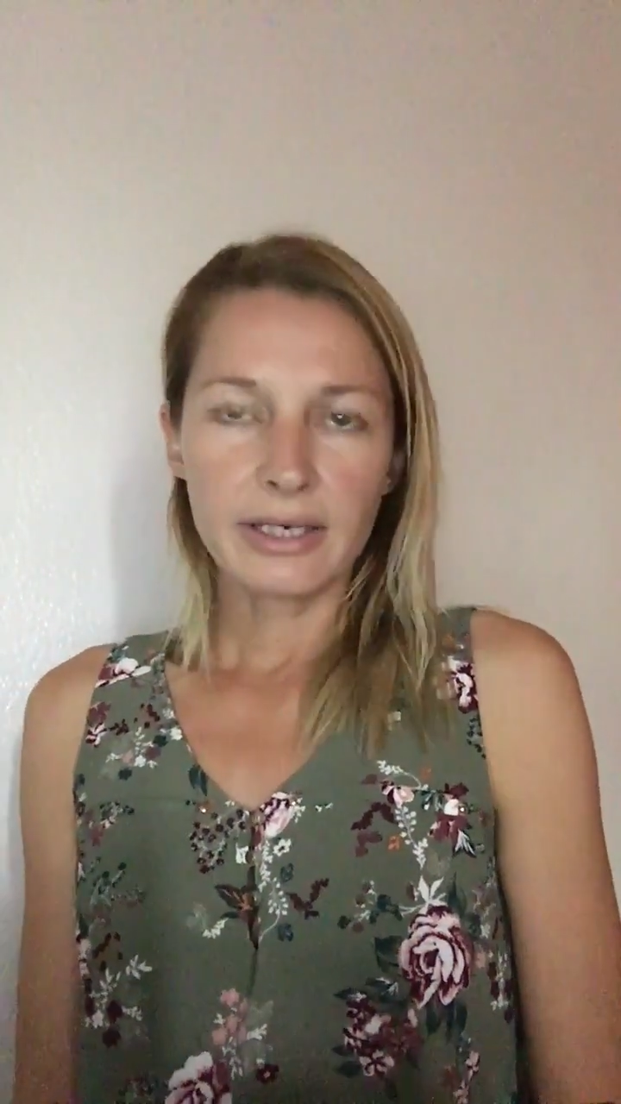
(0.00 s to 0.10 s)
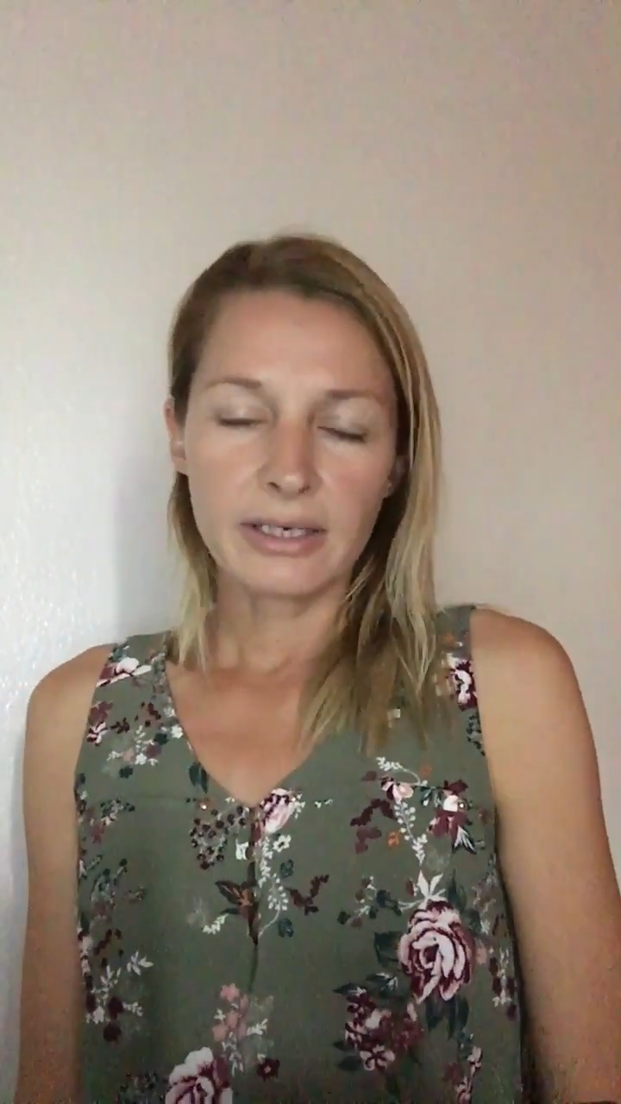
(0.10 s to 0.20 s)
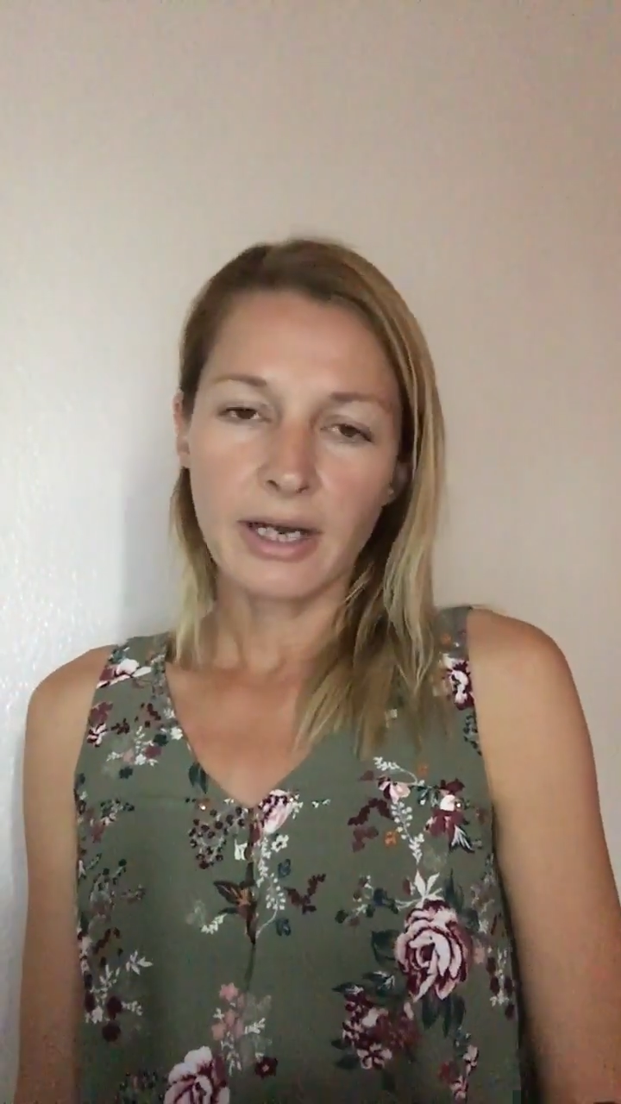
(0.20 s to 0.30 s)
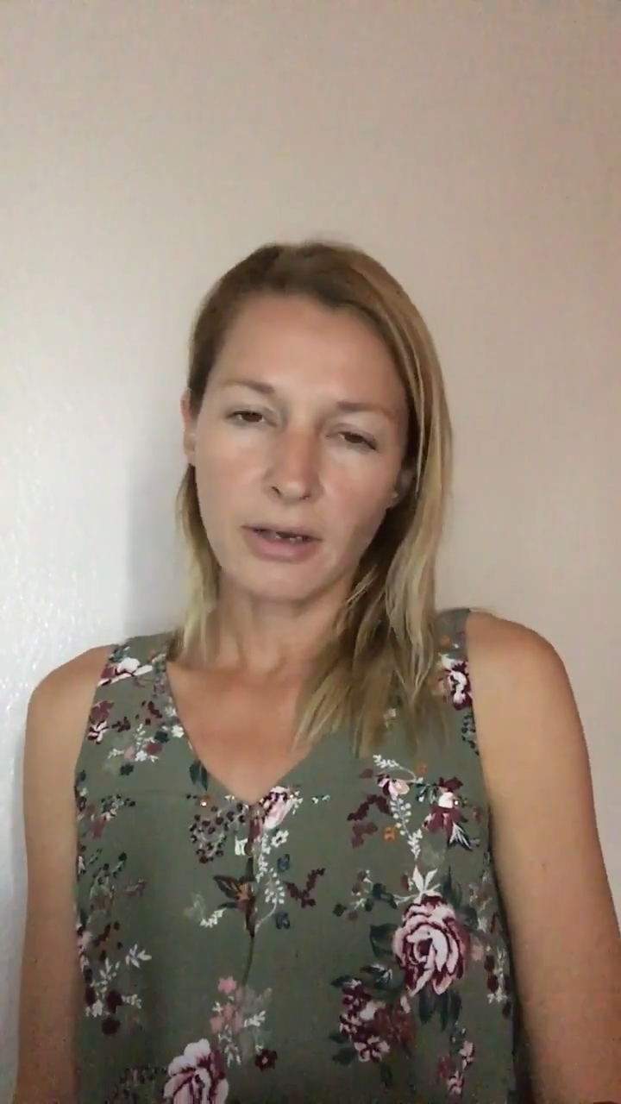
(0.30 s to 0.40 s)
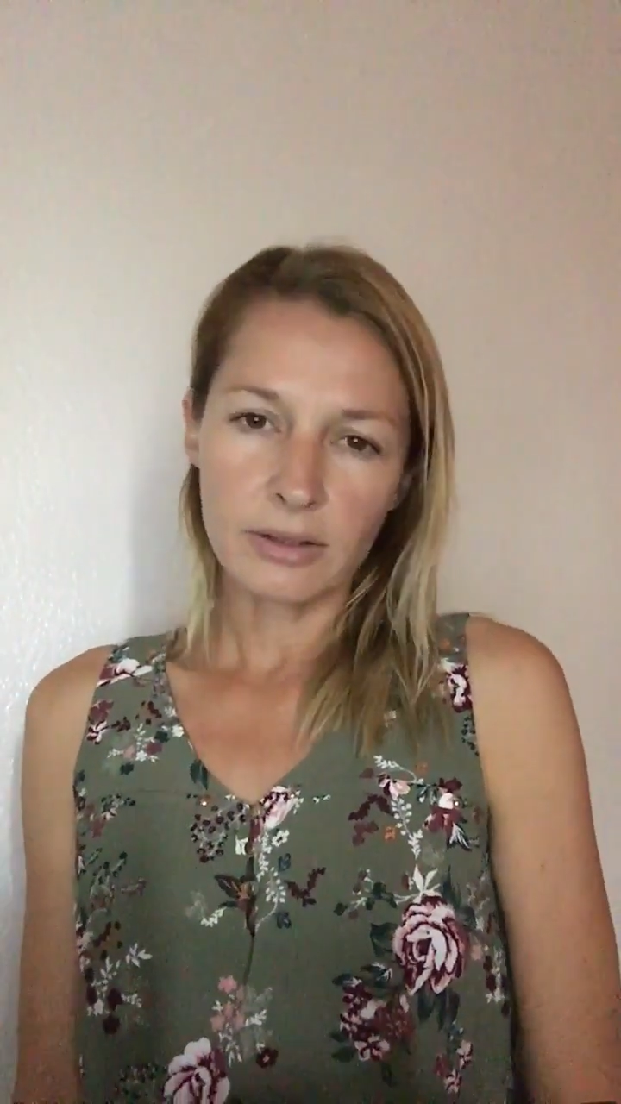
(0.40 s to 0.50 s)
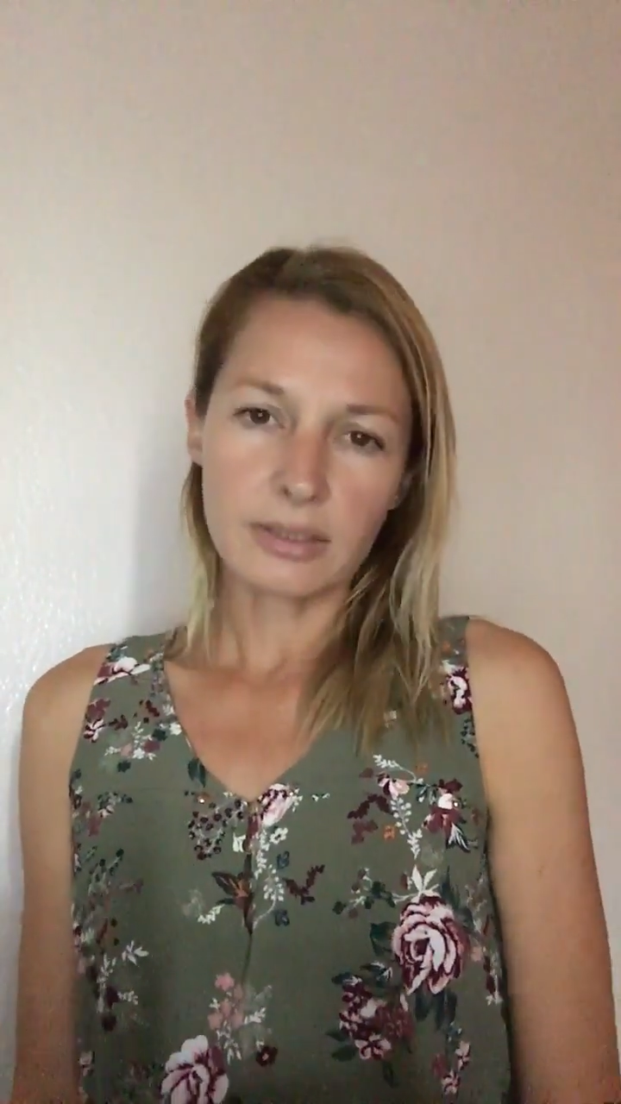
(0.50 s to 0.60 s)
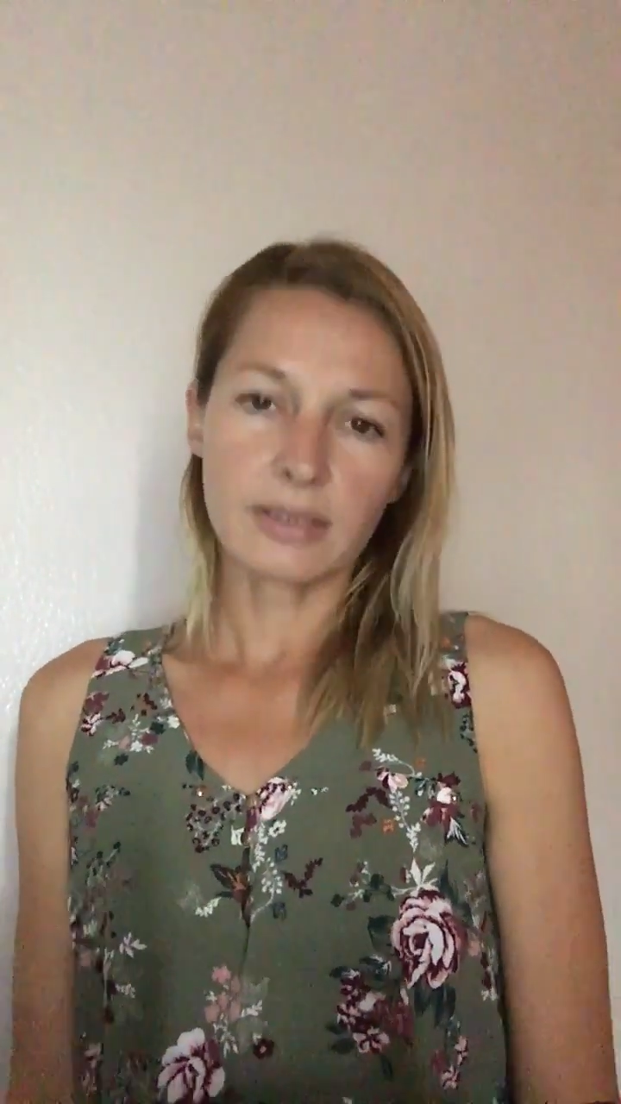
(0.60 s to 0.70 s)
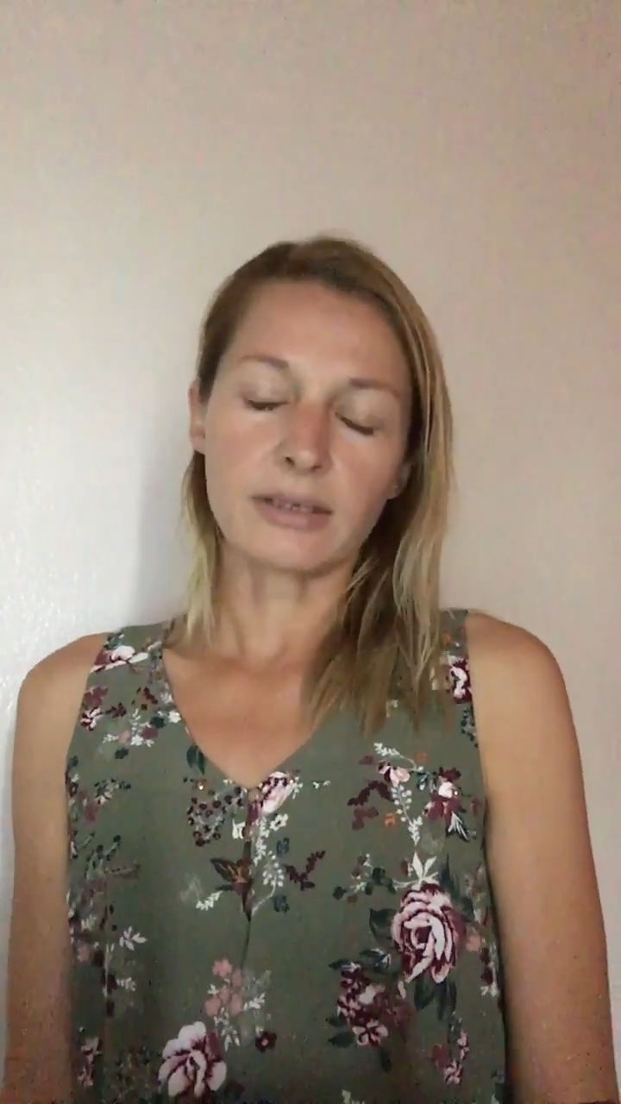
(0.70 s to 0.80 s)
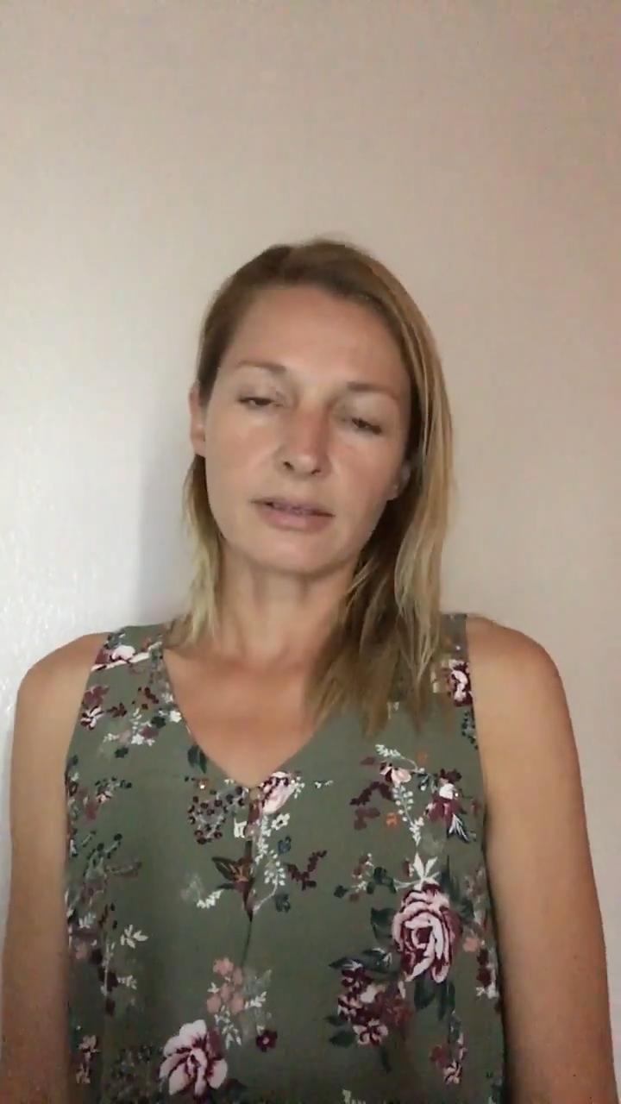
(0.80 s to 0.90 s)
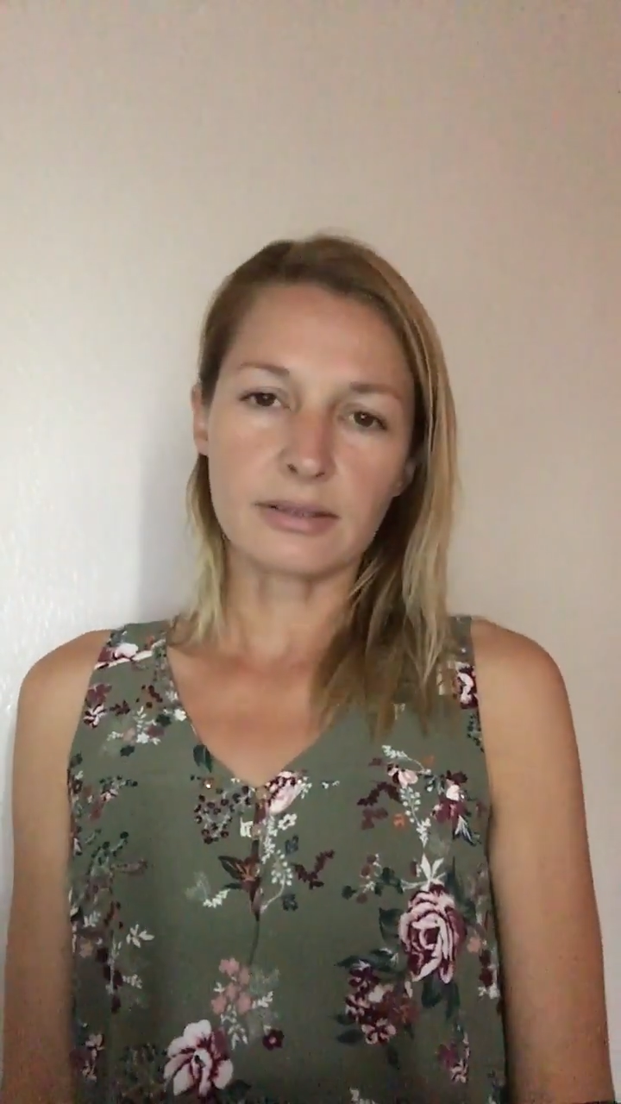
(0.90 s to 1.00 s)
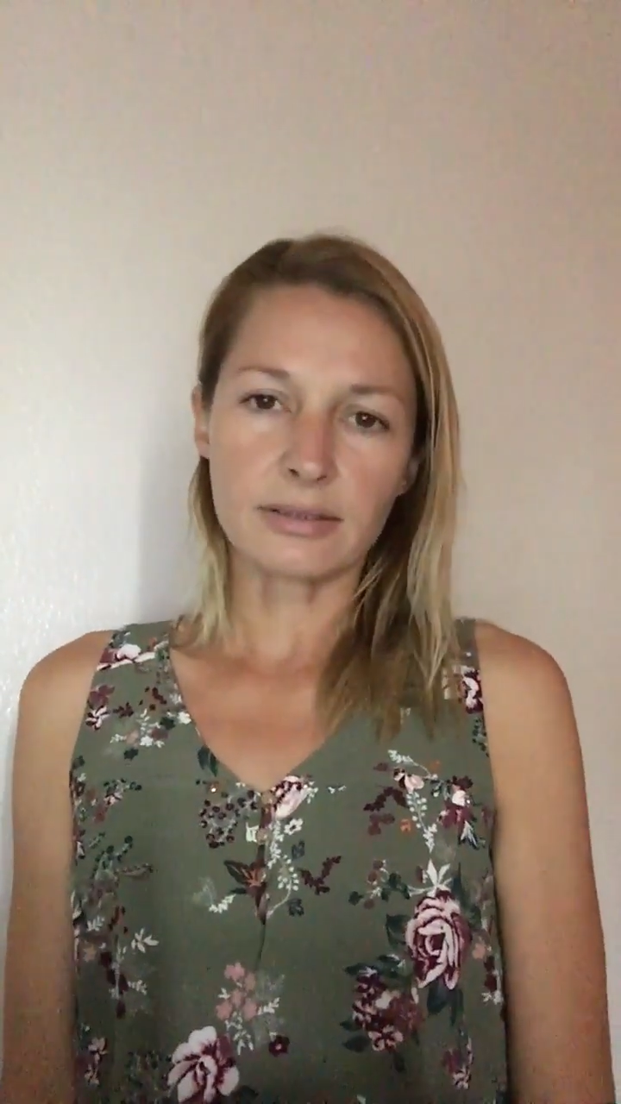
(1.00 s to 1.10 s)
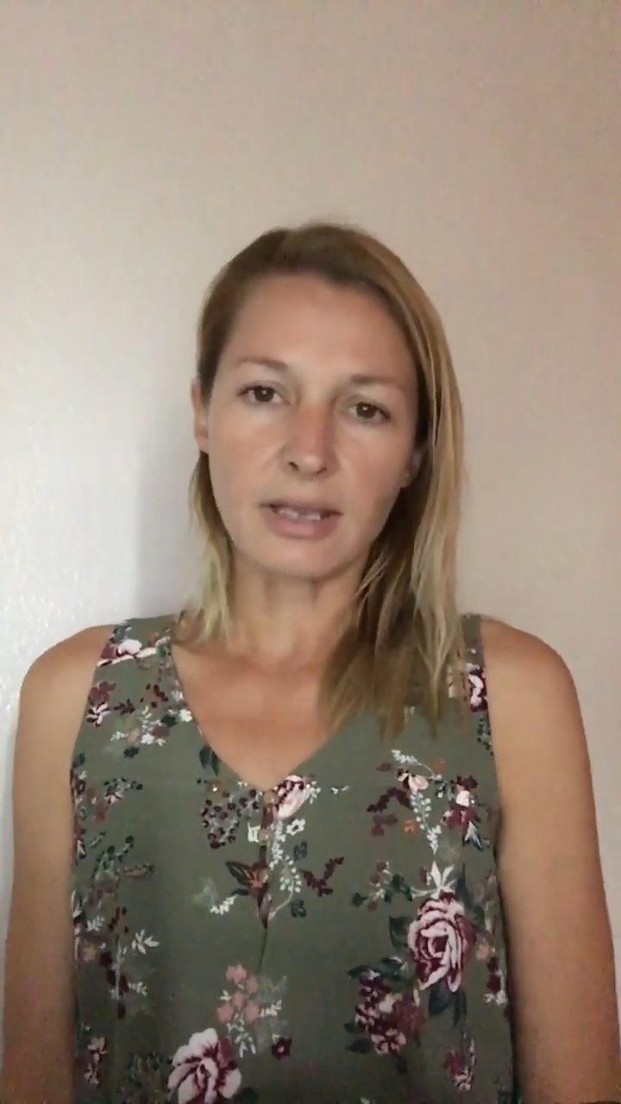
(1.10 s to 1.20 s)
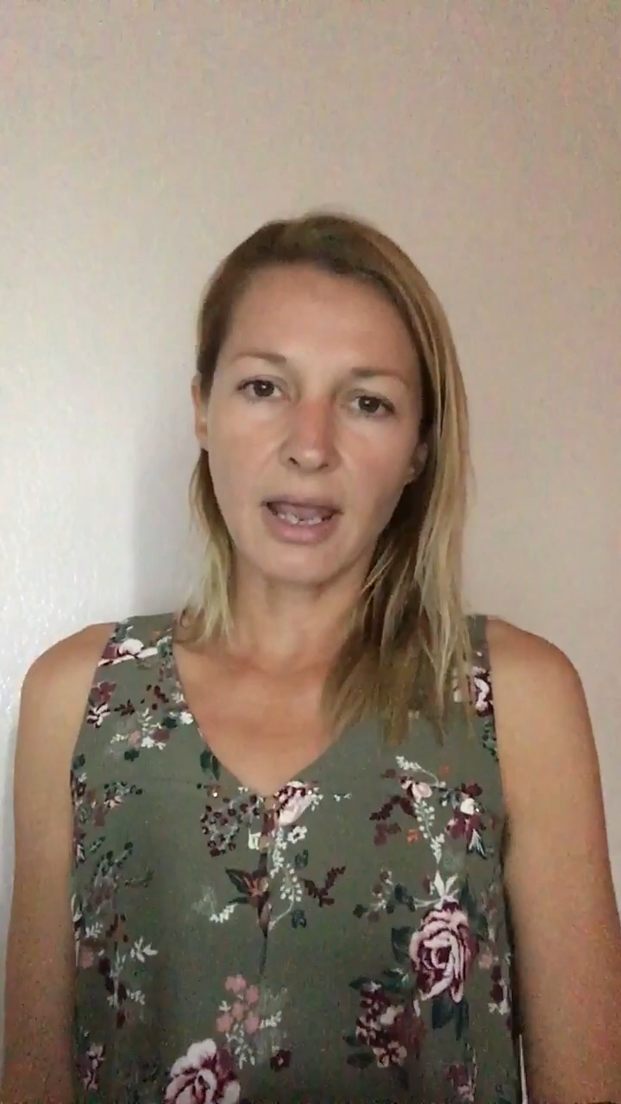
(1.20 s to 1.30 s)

Inheritance,